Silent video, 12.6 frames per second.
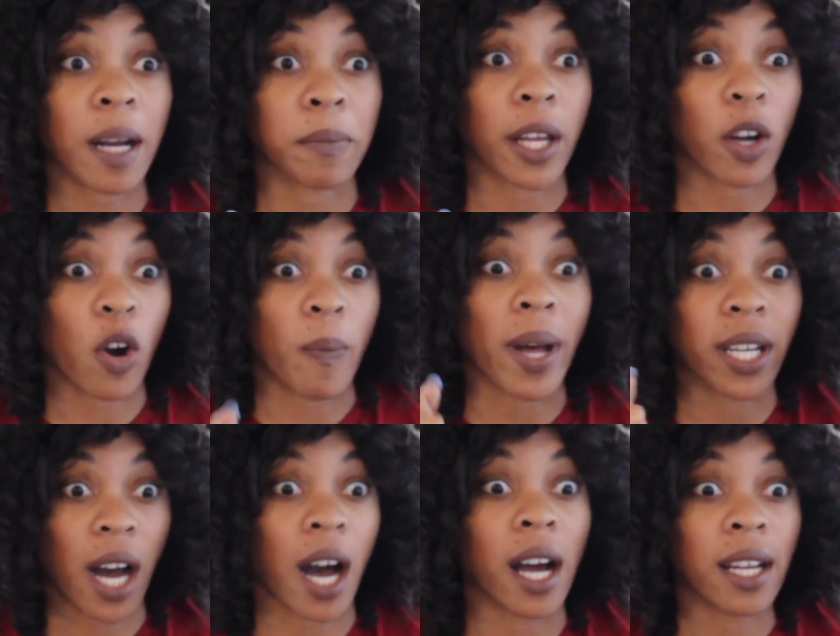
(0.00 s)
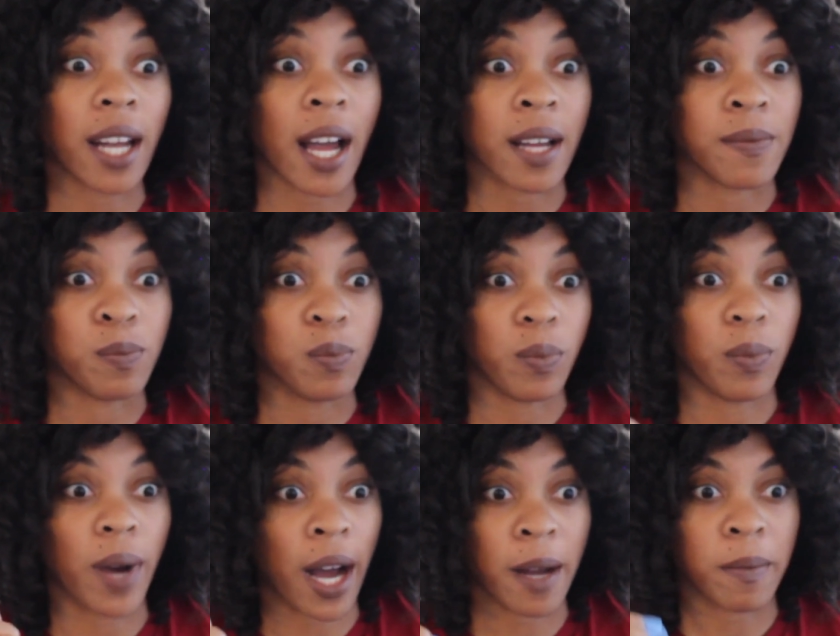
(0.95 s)
I'm like, oh my God,
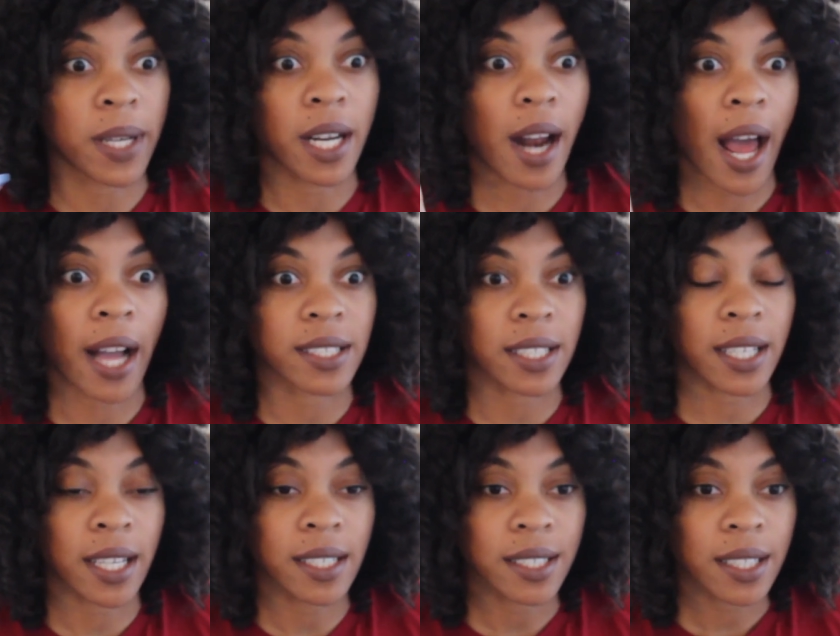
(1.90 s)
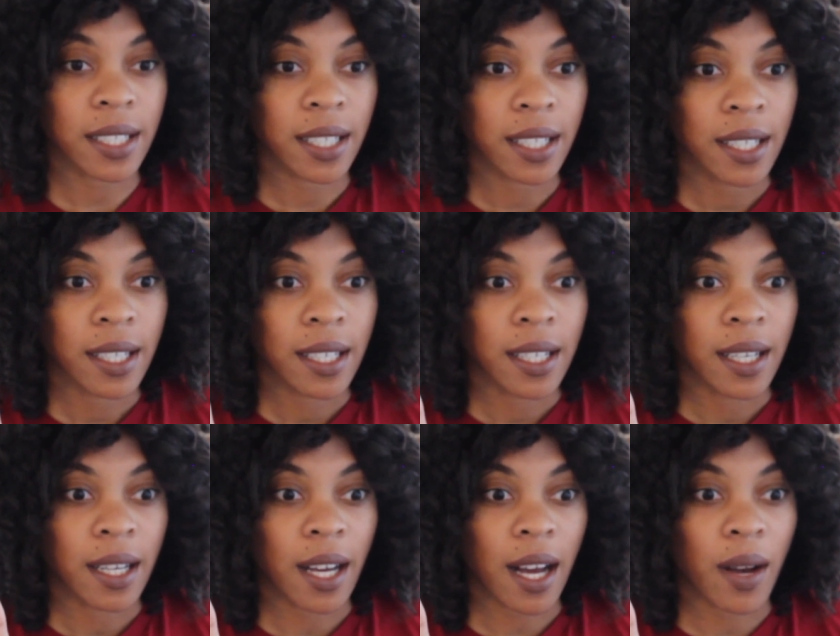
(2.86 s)
I'm in an accident.
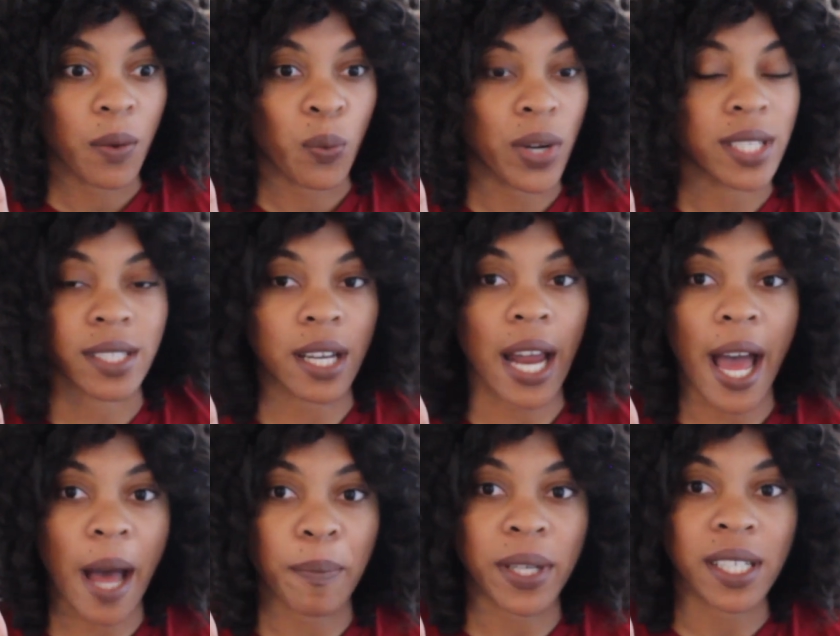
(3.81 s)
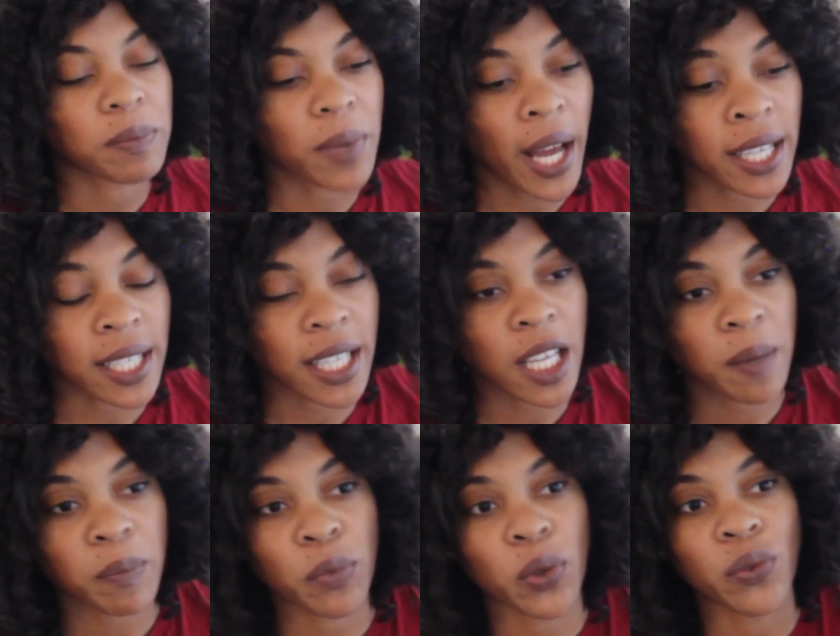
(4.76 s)
What is gonna happen? I
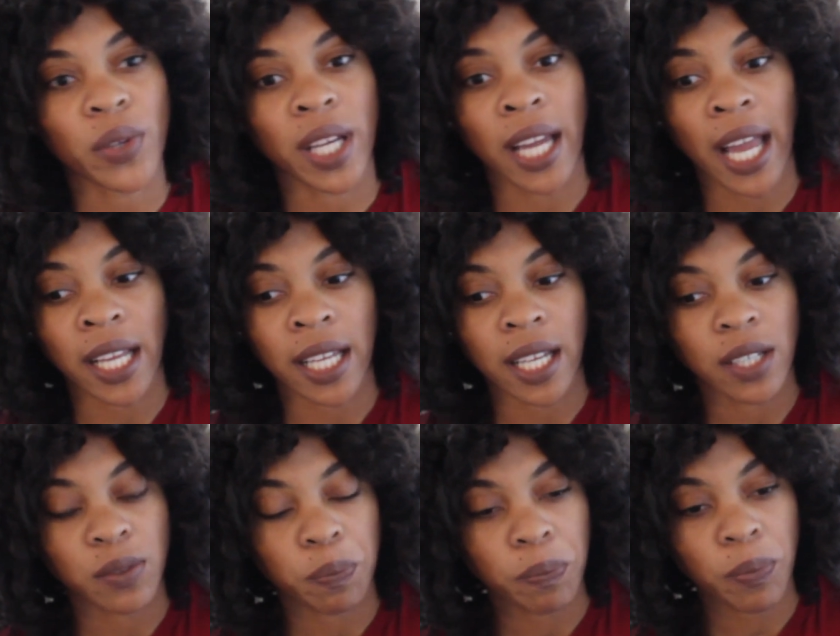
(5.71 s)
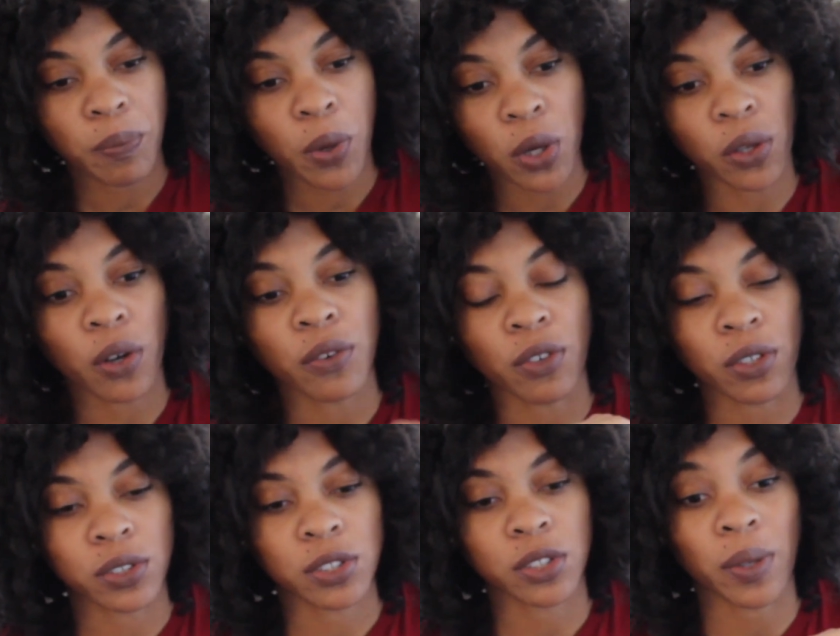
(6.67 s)
keep moving and pull
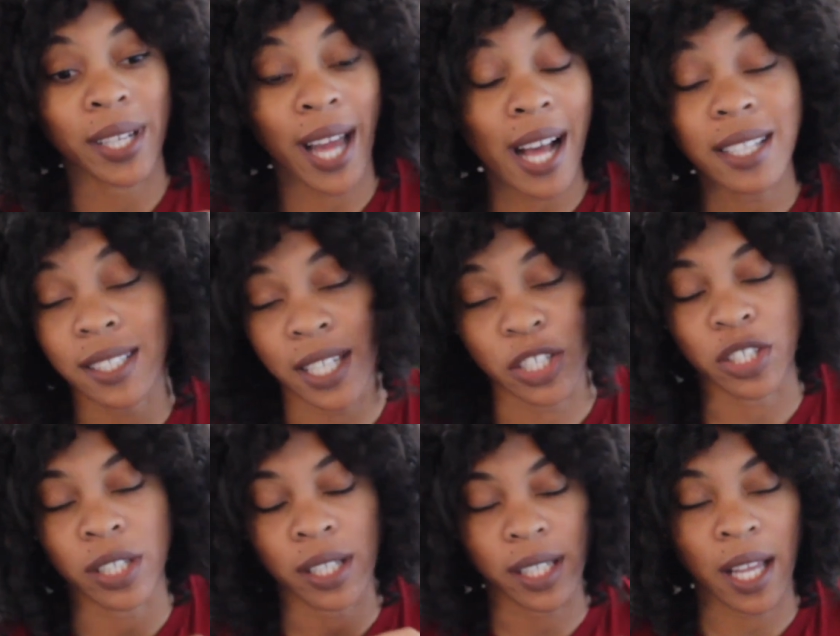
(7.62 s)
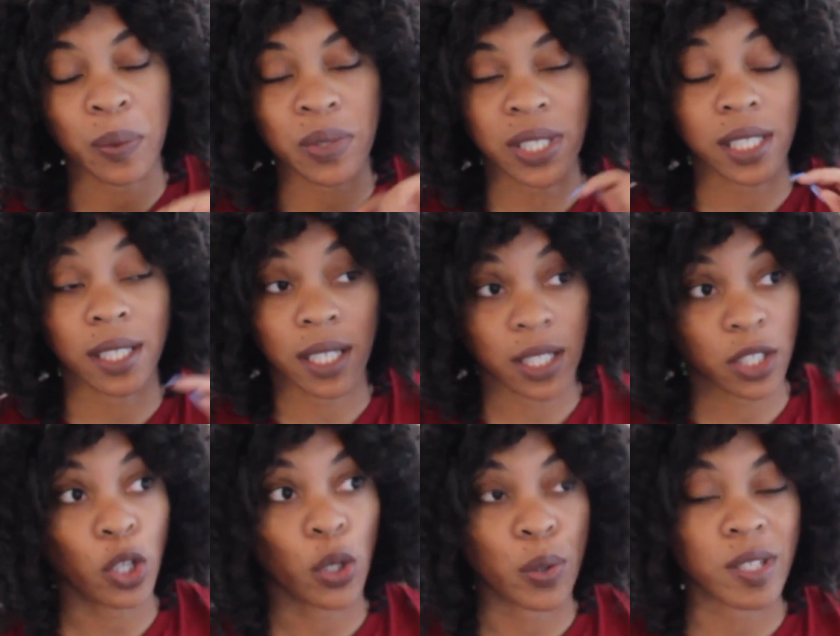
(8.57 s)
over to a gas station that was
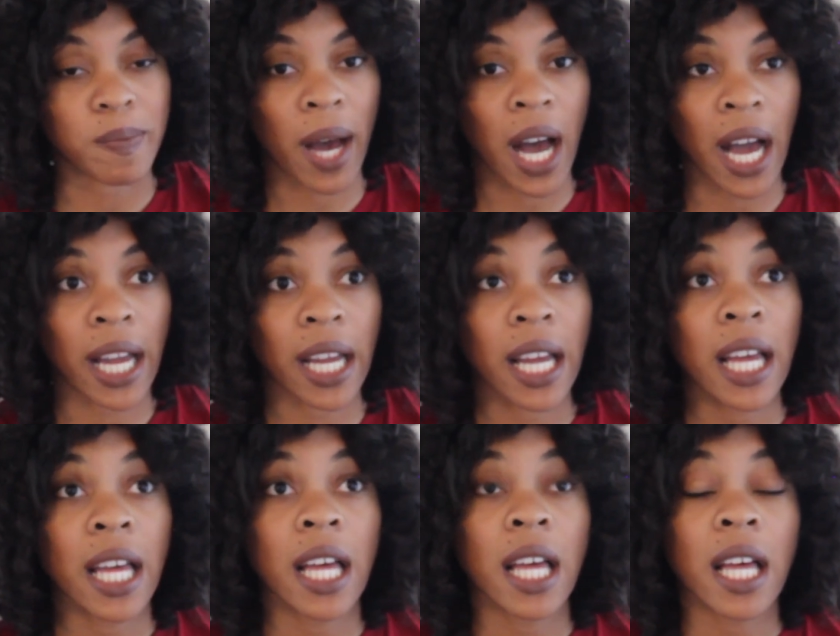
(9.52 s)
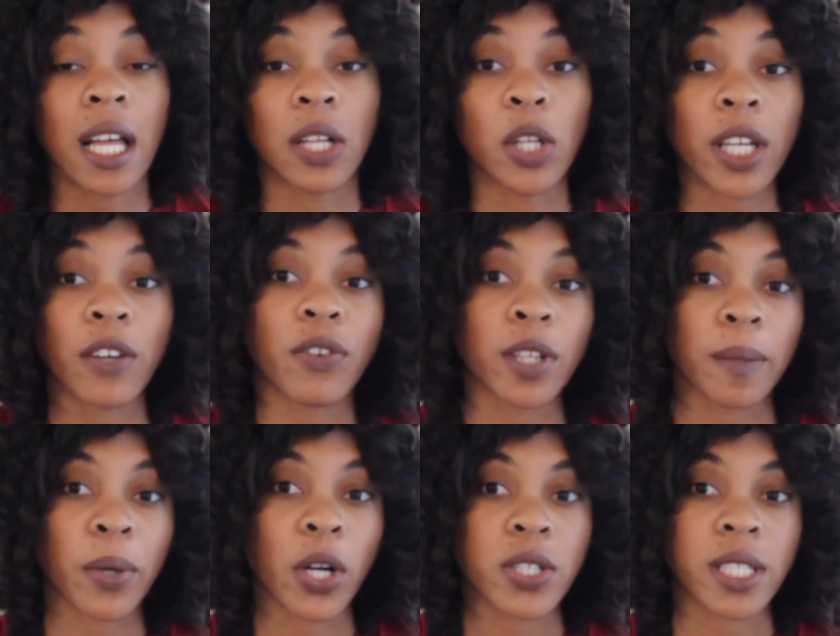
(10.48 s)
close by, looking for
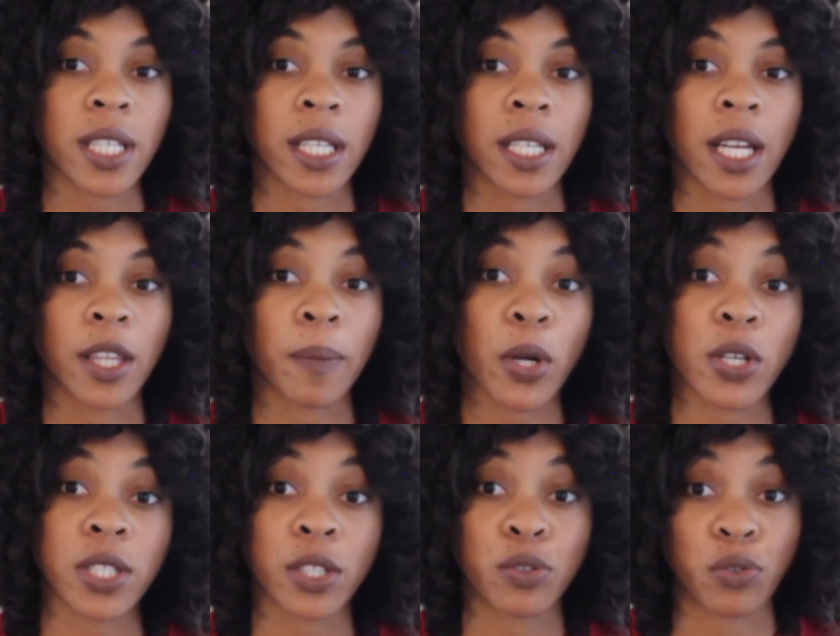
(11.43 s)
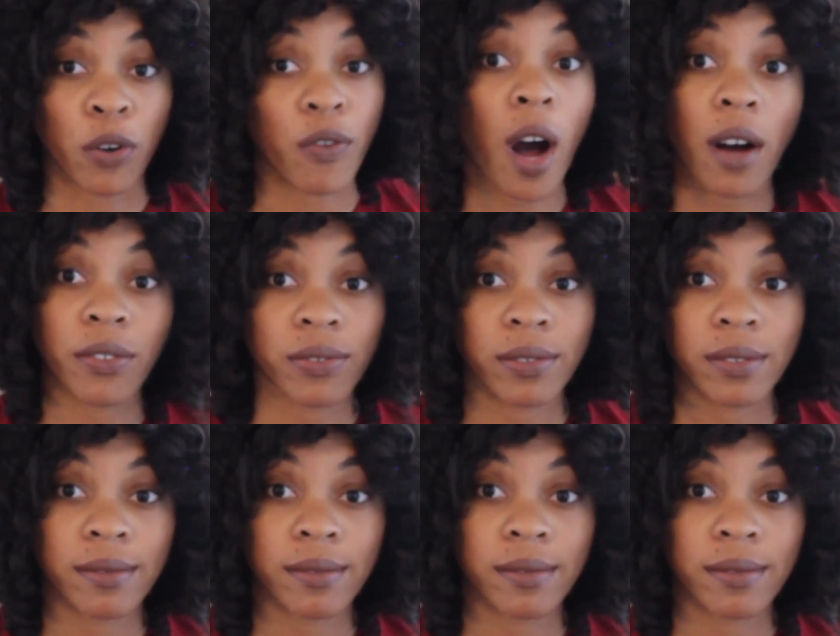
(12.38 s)
the person. The person drove off.